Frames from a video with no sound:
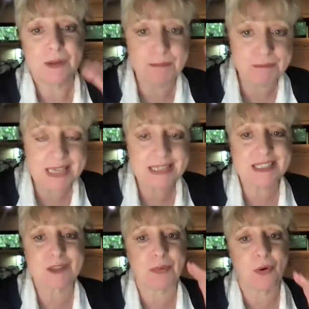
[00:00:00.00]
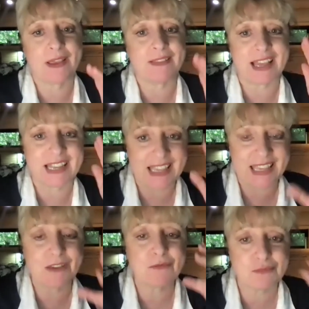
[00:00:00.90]
miss the point that
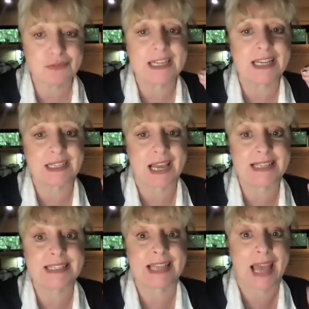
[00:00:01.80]
he reignited